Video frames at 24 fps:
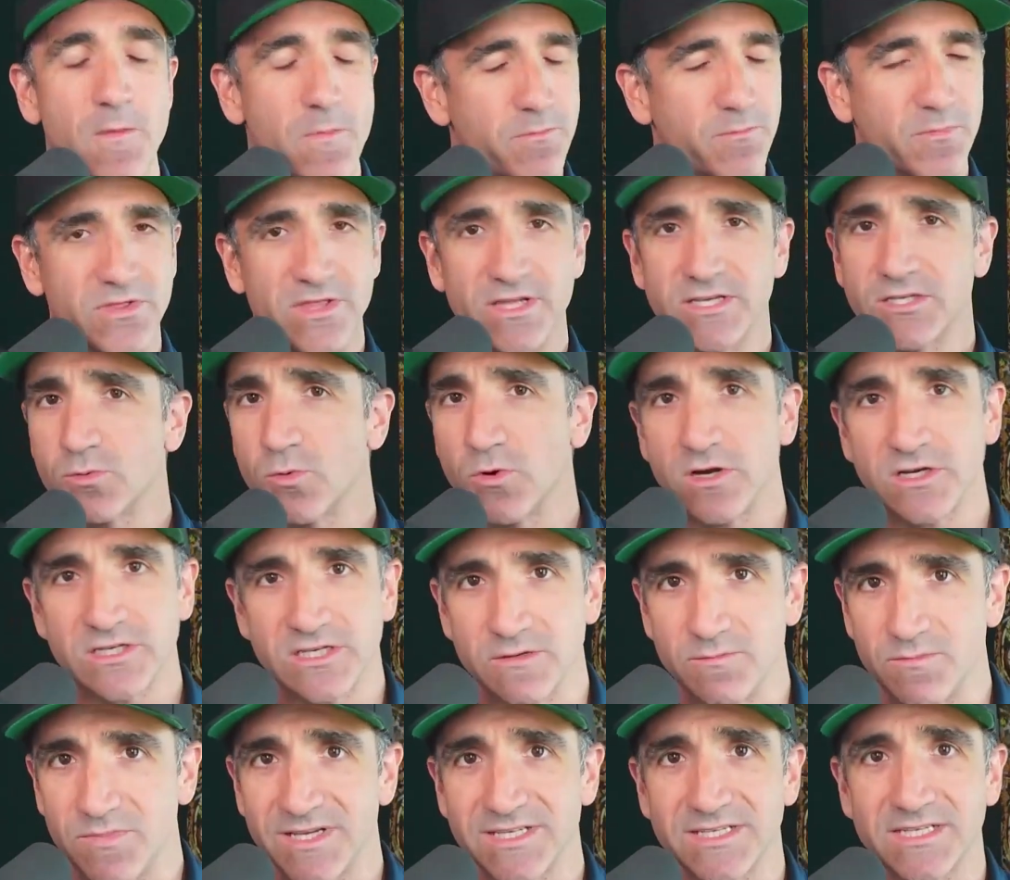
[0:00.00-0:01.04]
But this works in
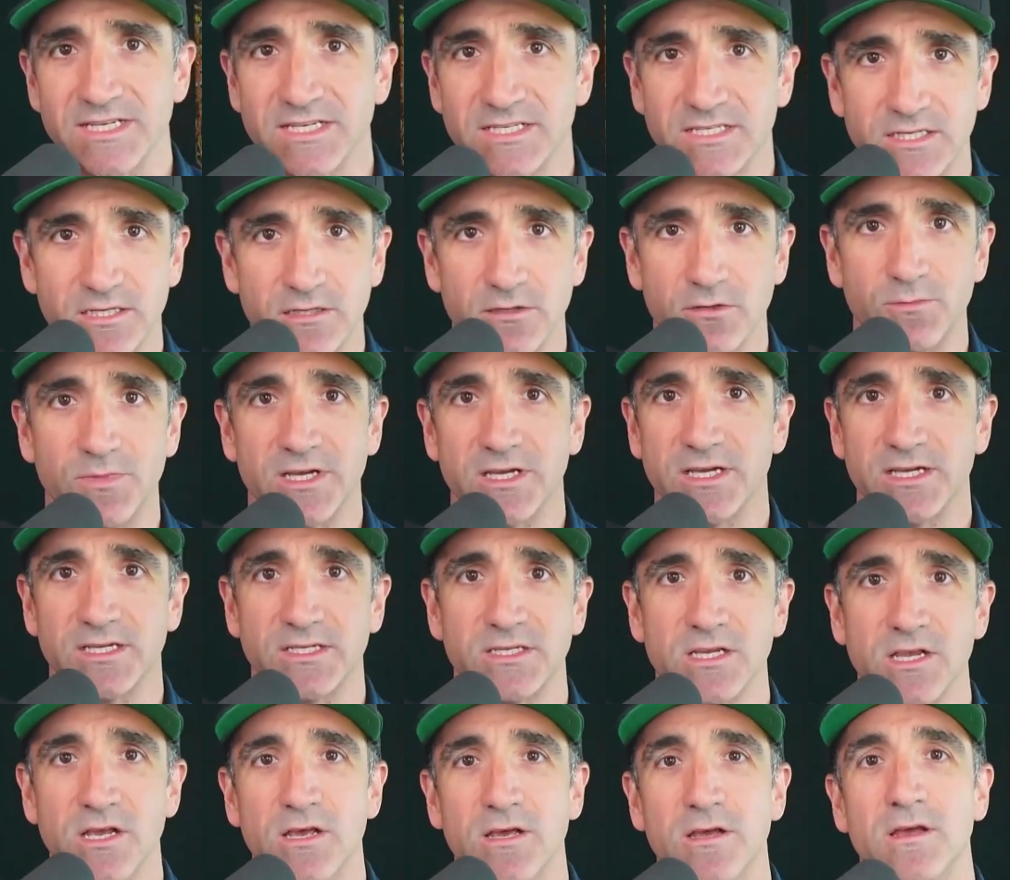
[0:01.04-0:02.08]
business too, because
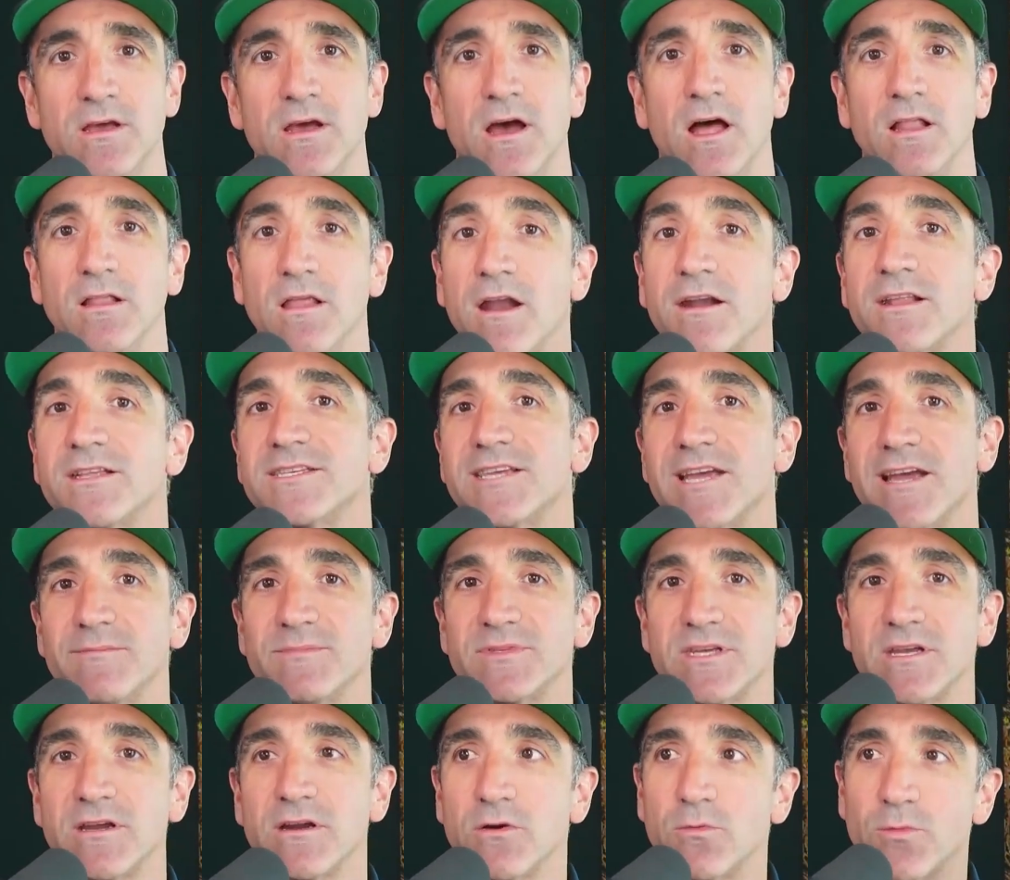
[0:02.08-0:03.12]
a lot of times,
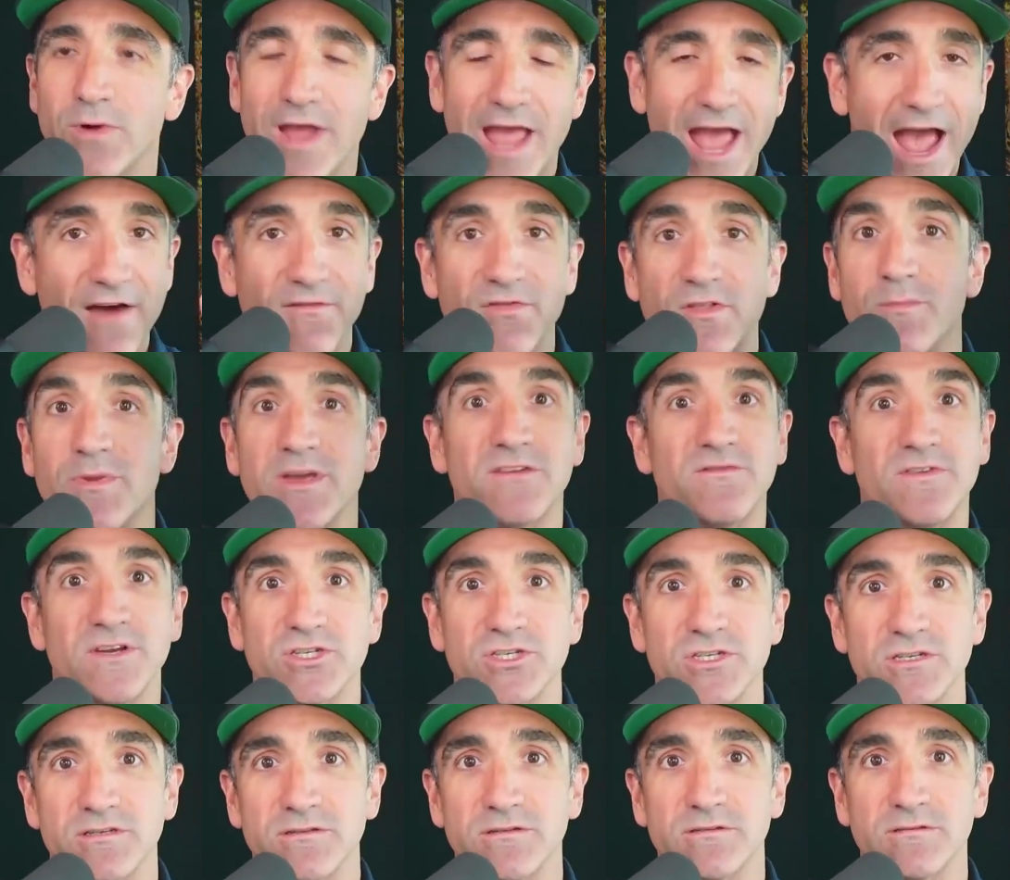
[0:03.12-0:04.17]
Garrett, we have the big vision,
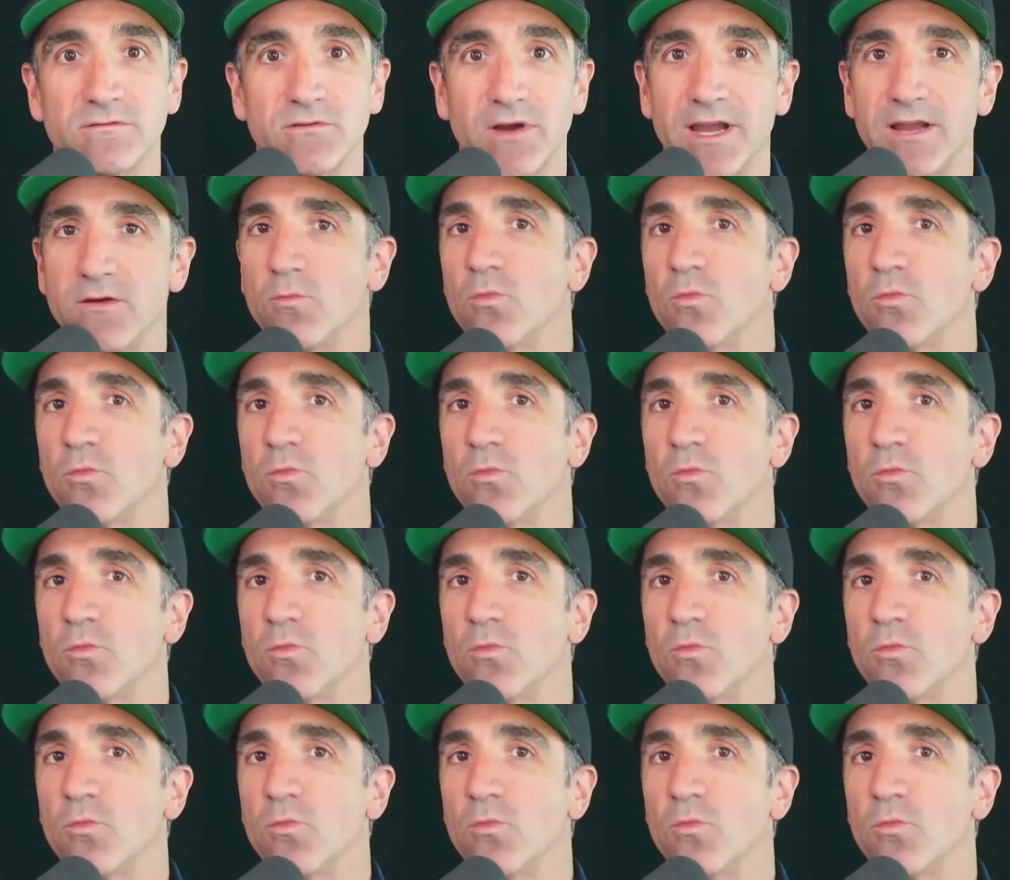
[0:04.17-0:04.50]
right?